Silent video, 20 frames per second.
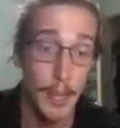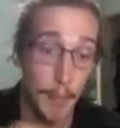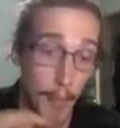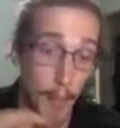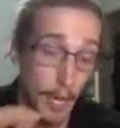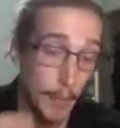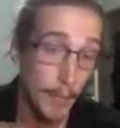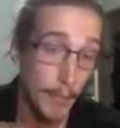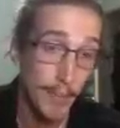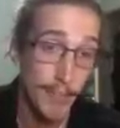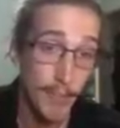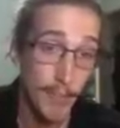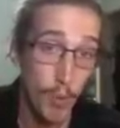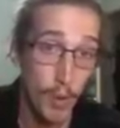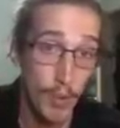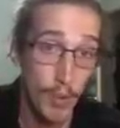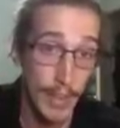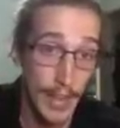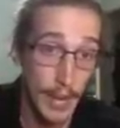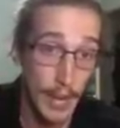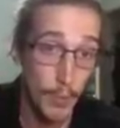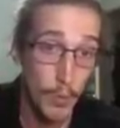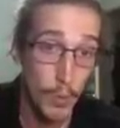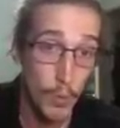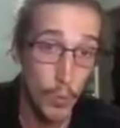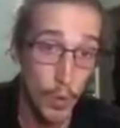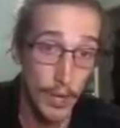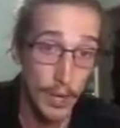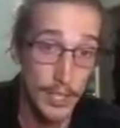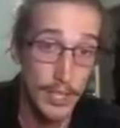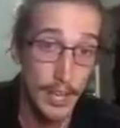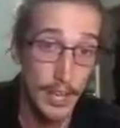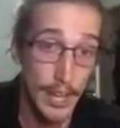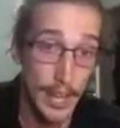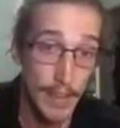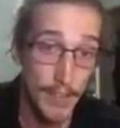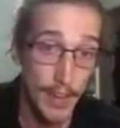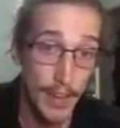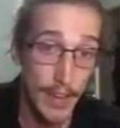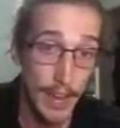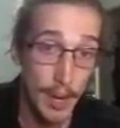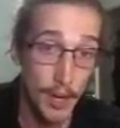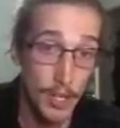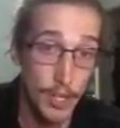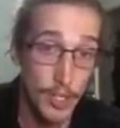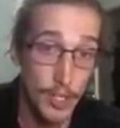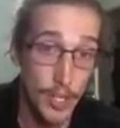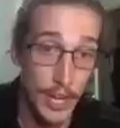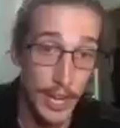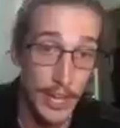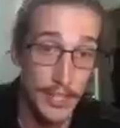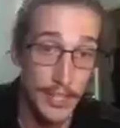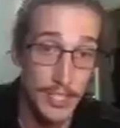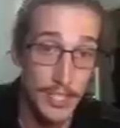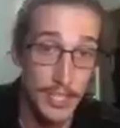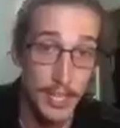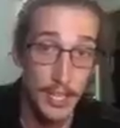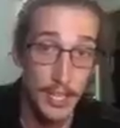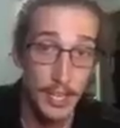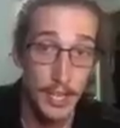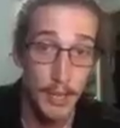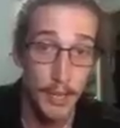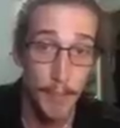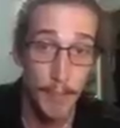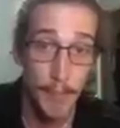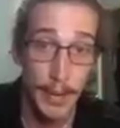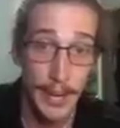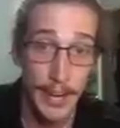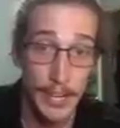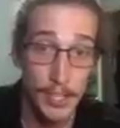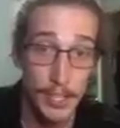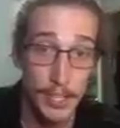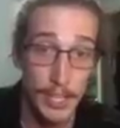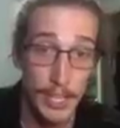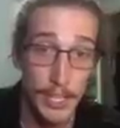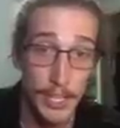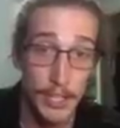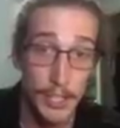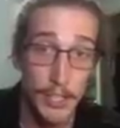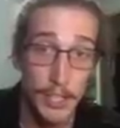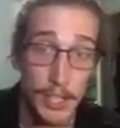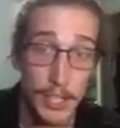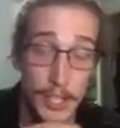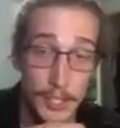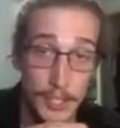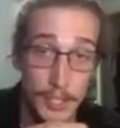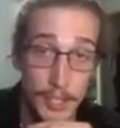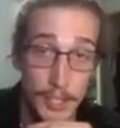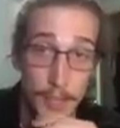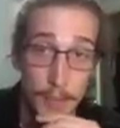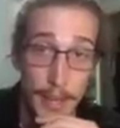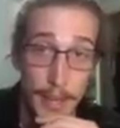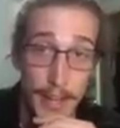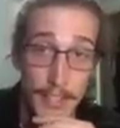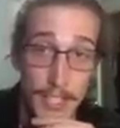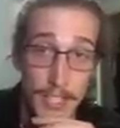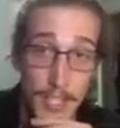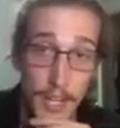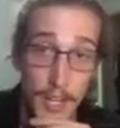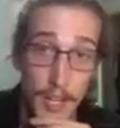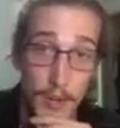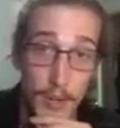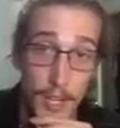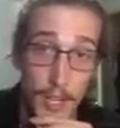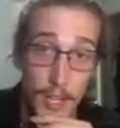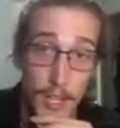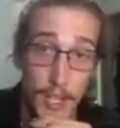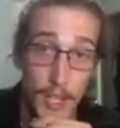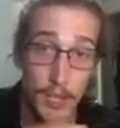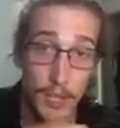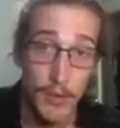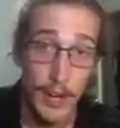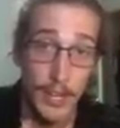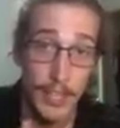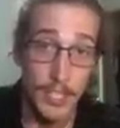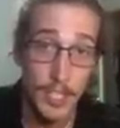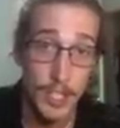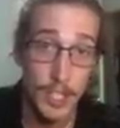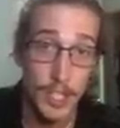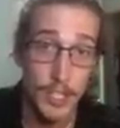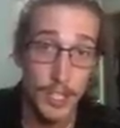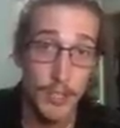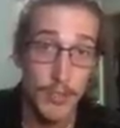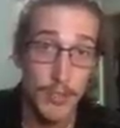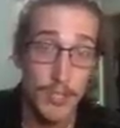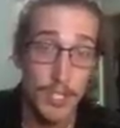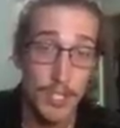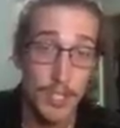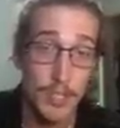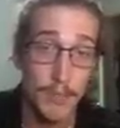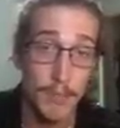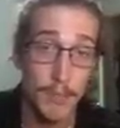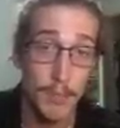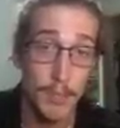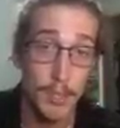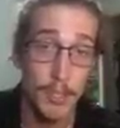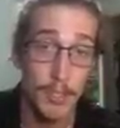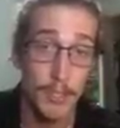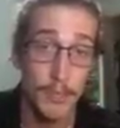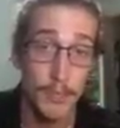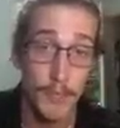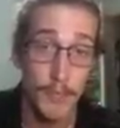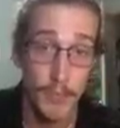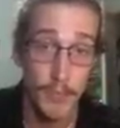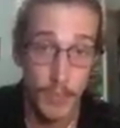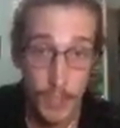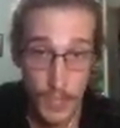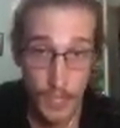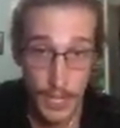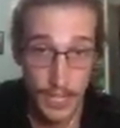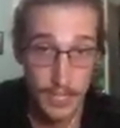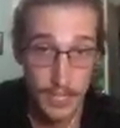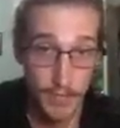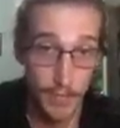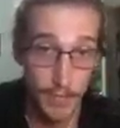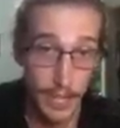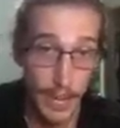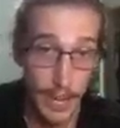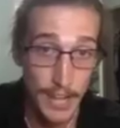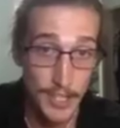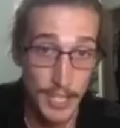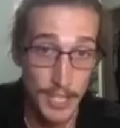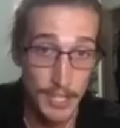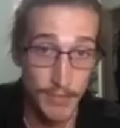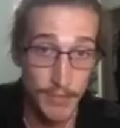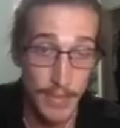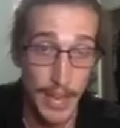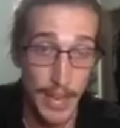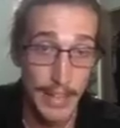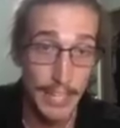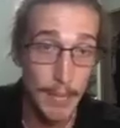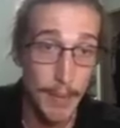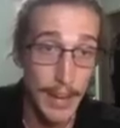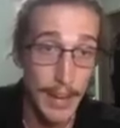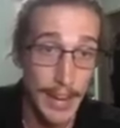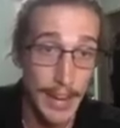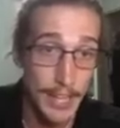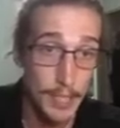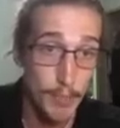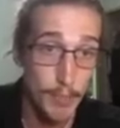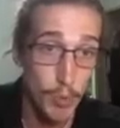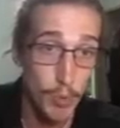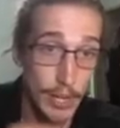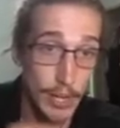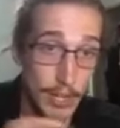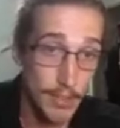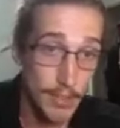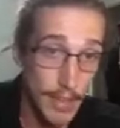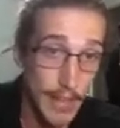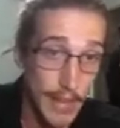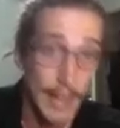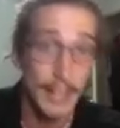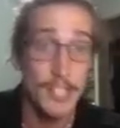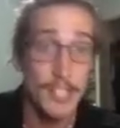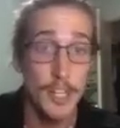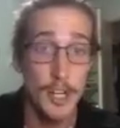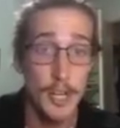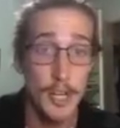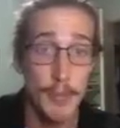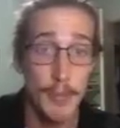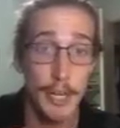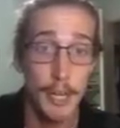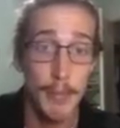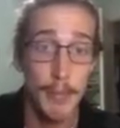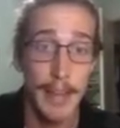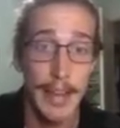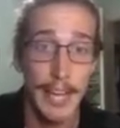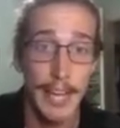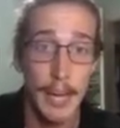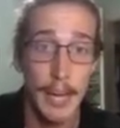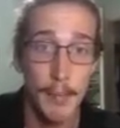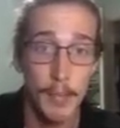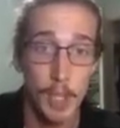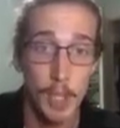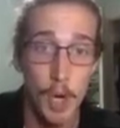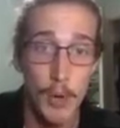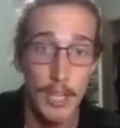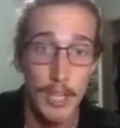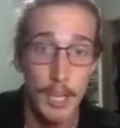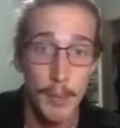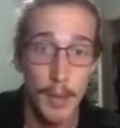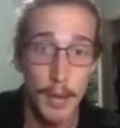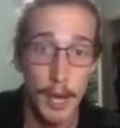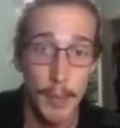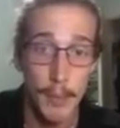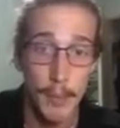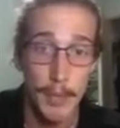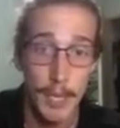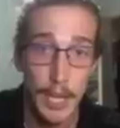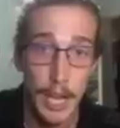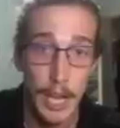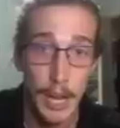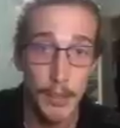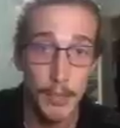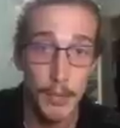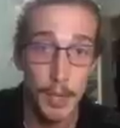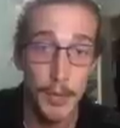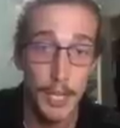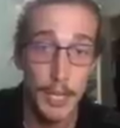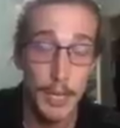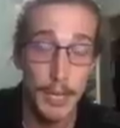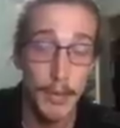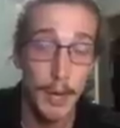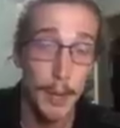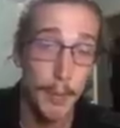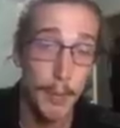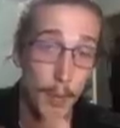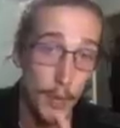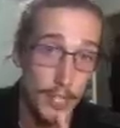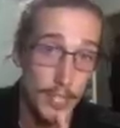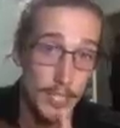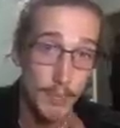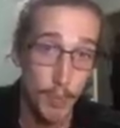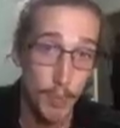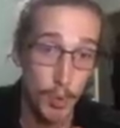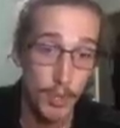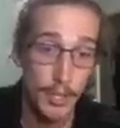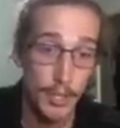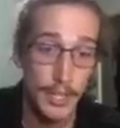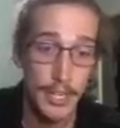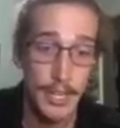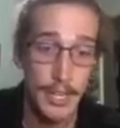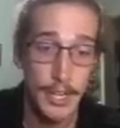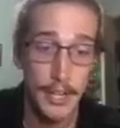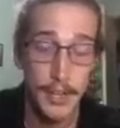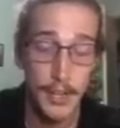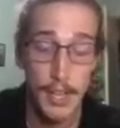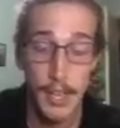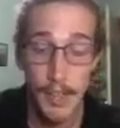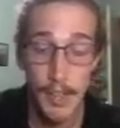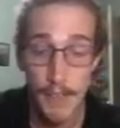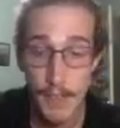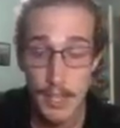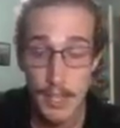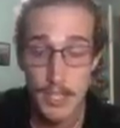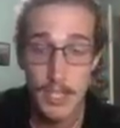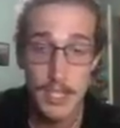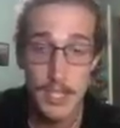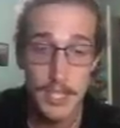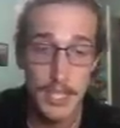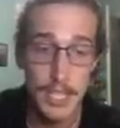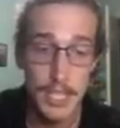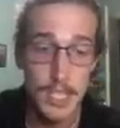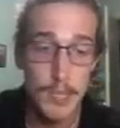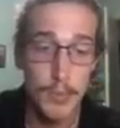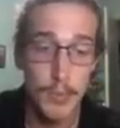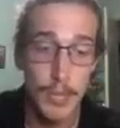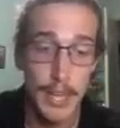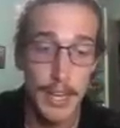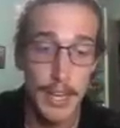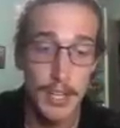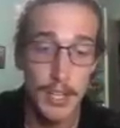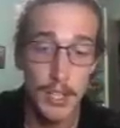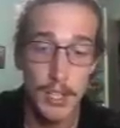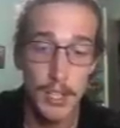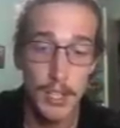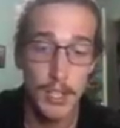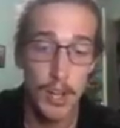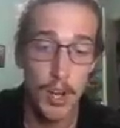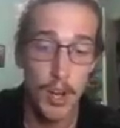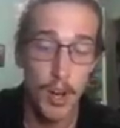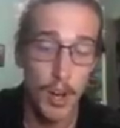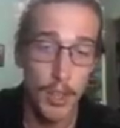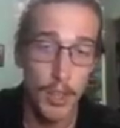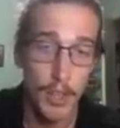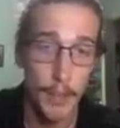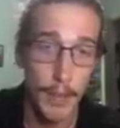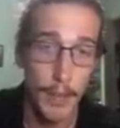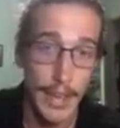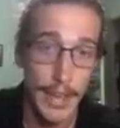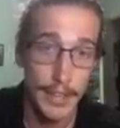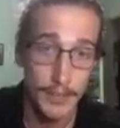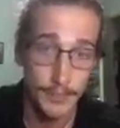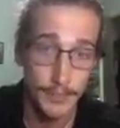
But before that, we want to have our chest parallel to the mat. So right as he shoots, boom, chest flat, get my anchor point, then I can start to bring it back and I'm loading him up. But what's important here, this is the Spladle on the mat,